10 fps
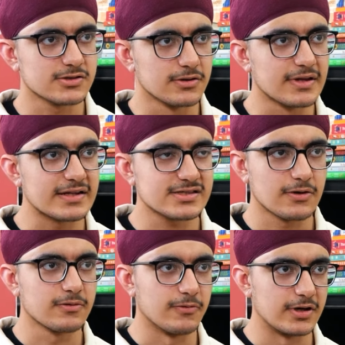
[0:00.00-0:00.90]
So that's
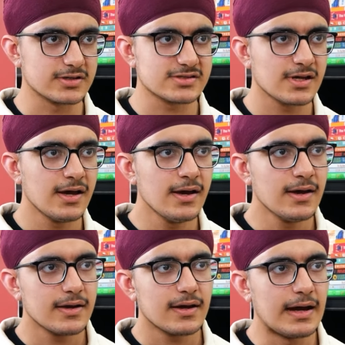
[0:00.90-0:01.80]
how it works.
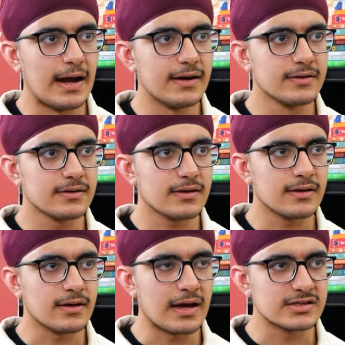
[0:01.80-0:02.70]
And
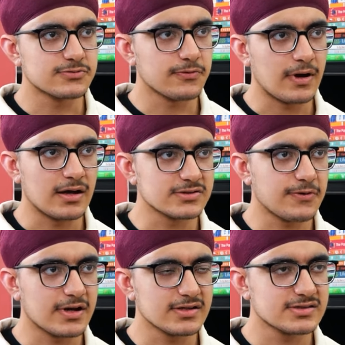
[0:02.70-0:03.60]
as
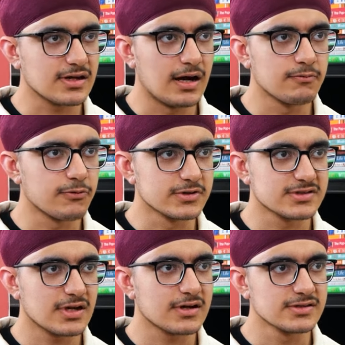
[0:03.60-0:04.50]
far as the armed
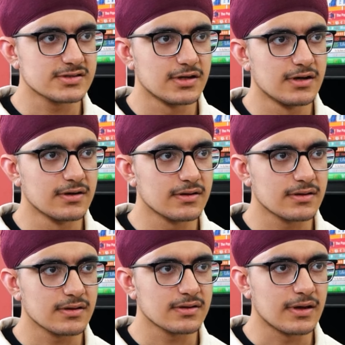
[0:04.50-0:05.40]
forces are concerned,
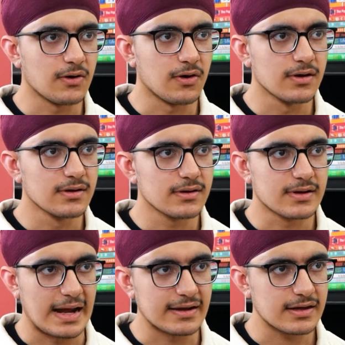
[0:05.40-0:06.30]
they all
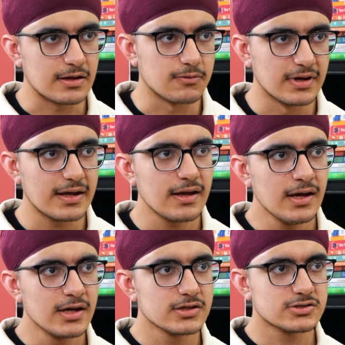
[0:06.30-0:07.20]
rank equally.
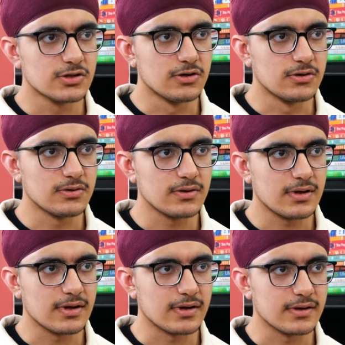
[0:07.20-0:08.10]

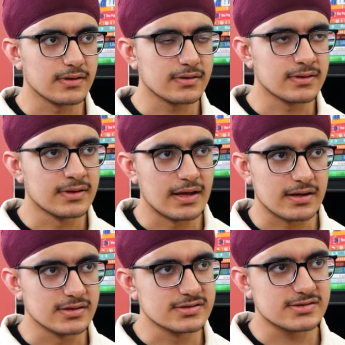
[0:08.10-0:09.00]
So
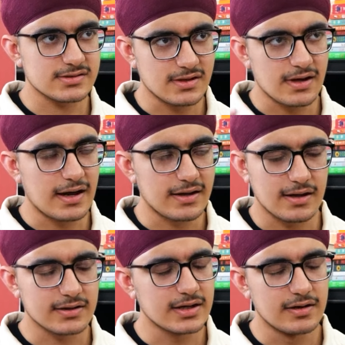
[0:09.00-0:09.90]
there is a
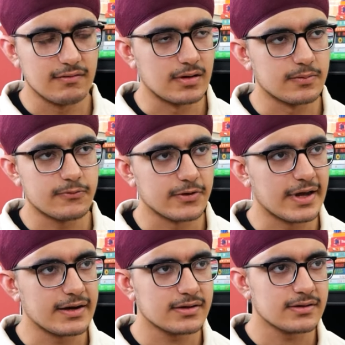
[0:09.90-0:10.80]
hierarchy developed for
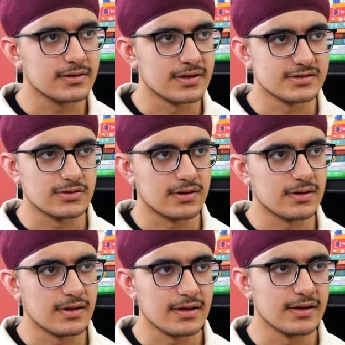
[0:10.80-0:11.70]
that. And there's
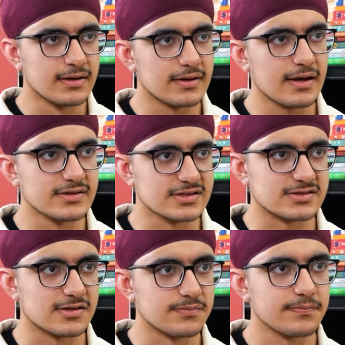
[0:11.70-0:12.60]
an entire system.